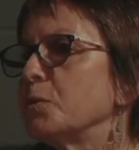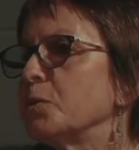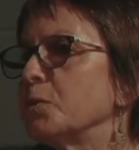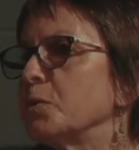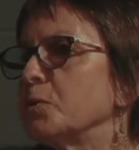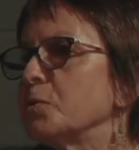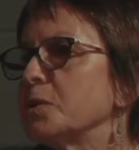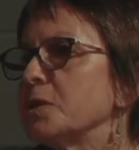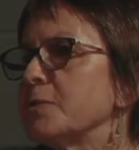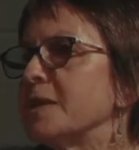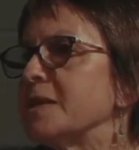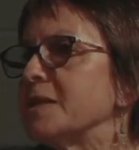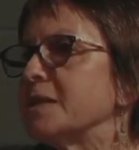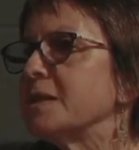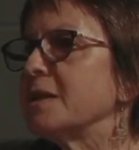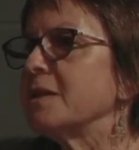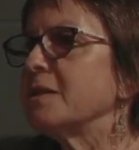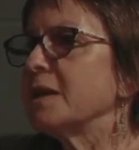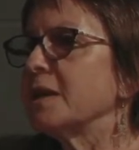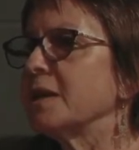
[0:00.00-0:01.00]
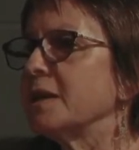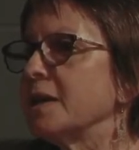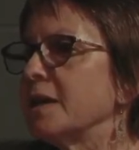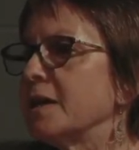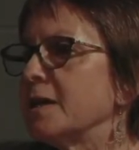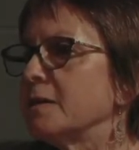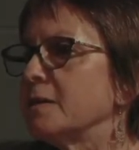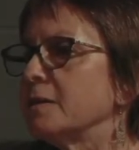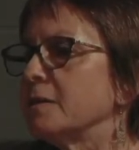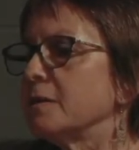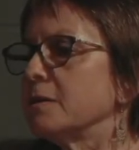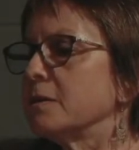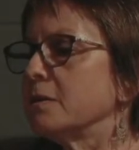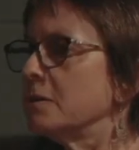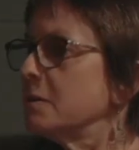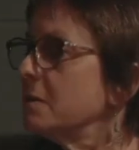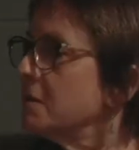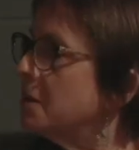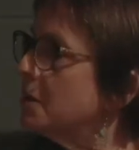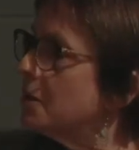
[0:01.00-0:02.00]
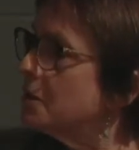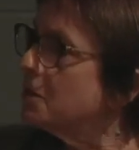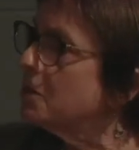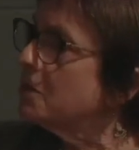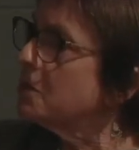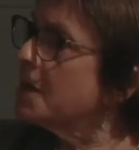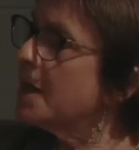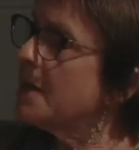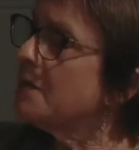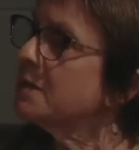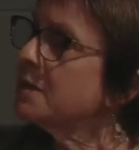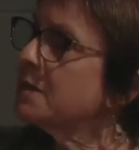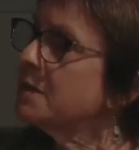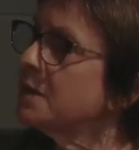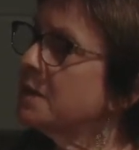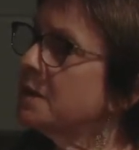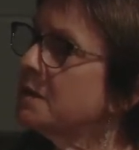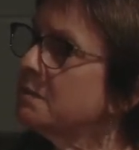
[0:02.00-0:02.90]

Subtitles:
automatically thinking, you know, God, how can